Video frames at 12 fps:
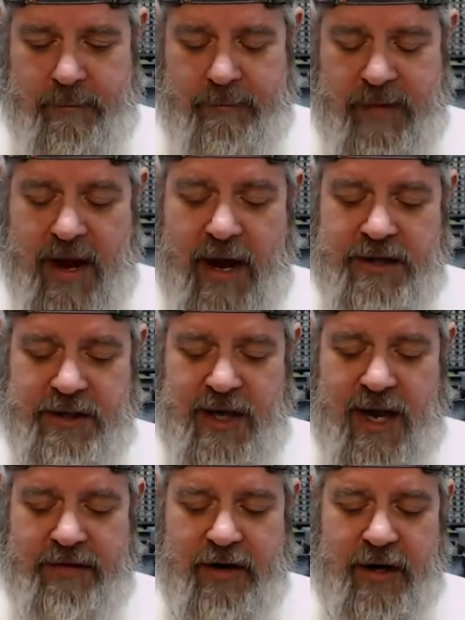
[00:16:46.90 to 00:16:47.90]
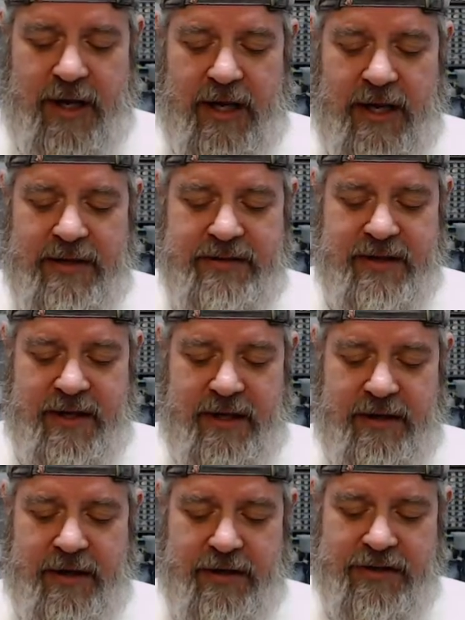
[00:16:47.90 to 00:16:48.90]
They actually had their keys
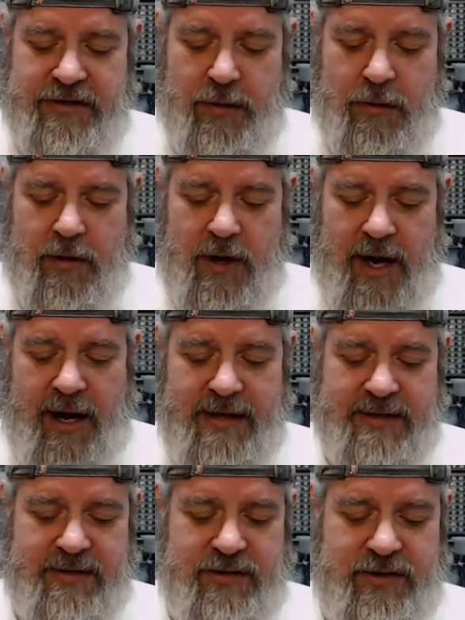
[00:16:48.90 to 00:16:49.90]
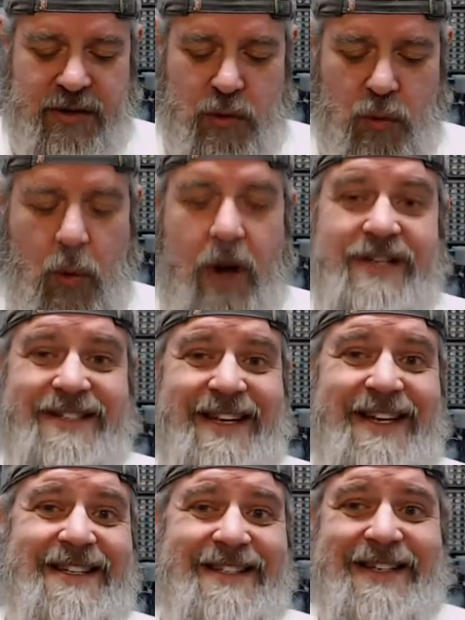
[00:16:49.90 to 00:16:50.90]
in their store as
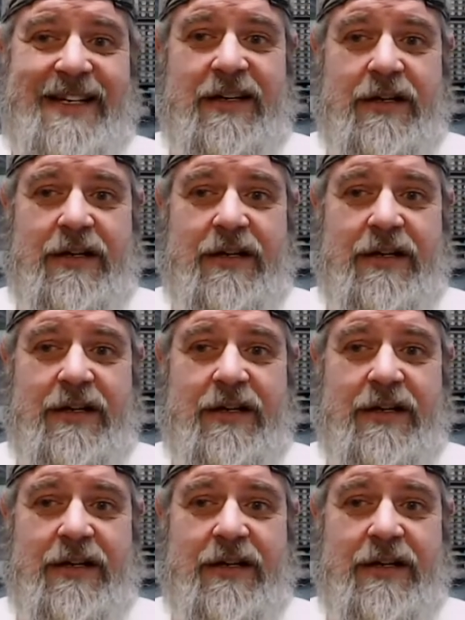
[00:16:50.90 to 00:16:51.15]
onesies.